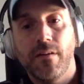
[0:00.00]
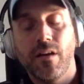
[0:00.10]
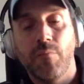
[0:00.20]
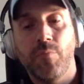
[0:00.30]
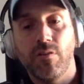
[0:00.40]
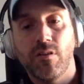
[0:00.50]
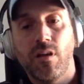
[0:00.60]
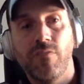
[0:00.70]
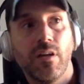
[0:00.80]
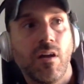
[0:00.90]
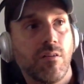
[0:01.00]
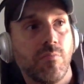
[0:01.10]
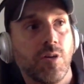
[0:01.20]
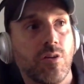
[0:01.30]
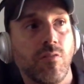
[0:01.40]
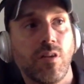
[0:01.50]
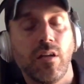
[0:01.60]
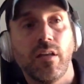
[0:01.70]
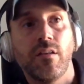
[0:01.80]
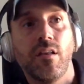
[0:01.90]
Okay, put yourself in the customer's shoes, and
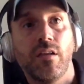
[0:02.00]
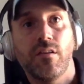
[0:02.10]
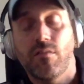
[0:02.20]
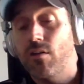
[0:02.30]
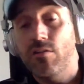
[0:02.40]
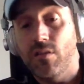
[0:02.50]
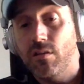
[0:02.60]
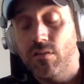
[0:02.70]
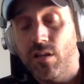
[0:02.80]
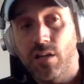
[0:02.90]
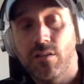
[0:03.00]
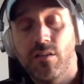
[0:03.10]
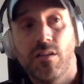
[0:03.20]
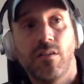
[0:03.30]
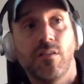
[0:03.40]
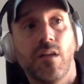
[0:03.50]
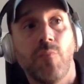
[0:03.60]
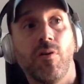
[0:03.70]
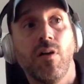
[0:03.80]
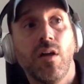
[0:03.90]
let's let's. I'll use Signal Sciences as an
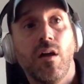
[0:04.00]
example.